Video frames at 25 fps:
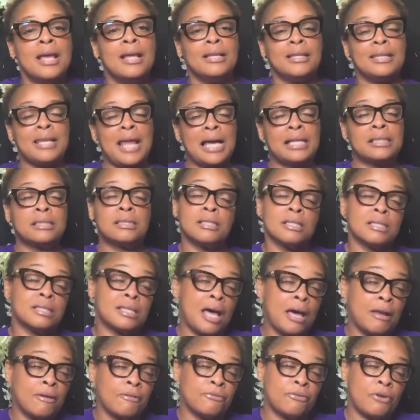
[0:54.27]
nice
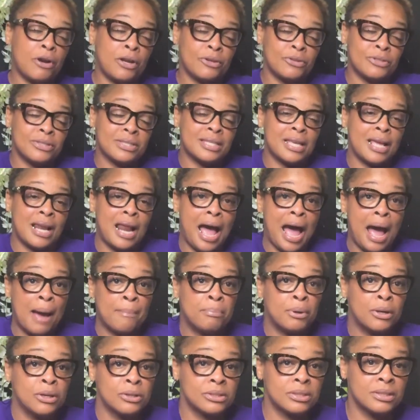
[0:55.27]
designer fragrance that I
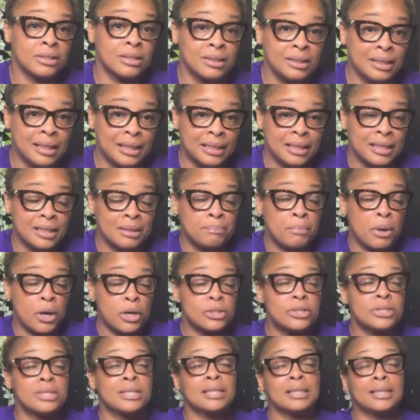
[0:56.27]

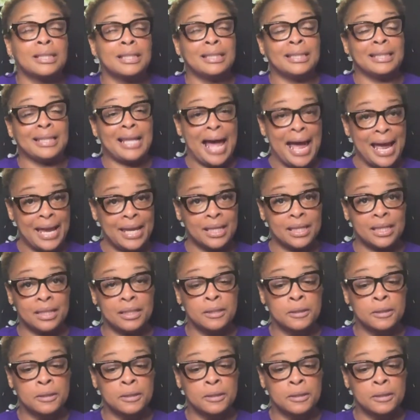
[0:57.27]
personally like